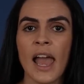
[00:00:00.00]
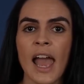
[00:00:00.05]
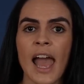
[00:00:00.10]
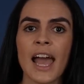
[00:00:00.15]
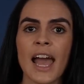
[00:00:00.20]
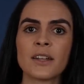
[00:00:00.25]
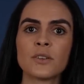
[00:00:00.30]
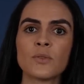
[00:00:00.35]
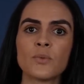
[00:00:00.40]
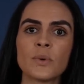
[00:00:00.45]

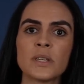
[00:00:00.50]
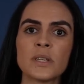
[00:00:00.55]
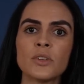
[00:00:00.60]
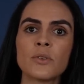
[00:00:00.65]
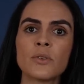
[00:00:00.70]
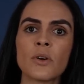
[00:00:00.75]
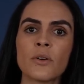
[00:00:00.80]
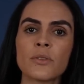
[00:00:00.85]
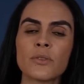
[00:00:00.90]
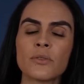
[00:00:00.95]
And when you
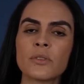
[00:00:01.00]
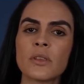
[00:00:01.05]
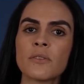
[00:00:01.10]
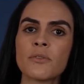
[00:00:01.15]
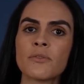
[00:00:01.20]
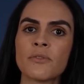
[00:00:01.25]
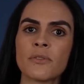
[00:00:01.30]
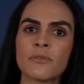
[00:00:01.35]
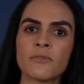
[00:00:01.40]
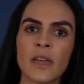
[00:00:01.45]
go through the
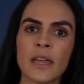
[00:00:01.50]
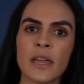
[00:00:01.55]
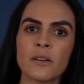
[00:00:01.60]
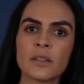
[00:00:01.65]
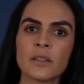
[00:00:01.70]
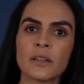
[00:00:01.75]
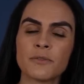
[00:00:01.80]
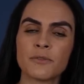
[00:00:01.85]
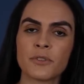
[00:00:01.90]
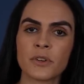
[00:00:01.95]

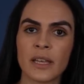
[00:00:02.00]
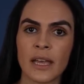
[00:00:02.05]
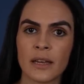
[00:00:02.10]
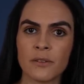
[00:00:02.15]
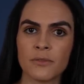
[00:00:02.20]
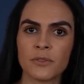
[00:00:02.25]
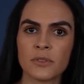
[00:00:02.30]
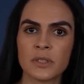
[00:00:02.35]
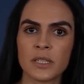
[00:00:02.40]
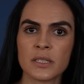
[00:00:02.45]
veil of
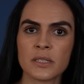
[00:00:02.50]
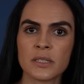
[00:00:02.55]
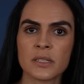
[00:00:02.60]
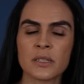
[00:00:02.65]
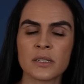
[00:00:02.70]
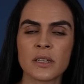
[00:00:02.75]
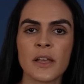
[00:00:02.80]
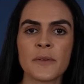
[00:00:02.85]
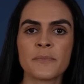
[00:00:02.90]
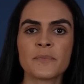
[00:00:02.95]
forgetfulness,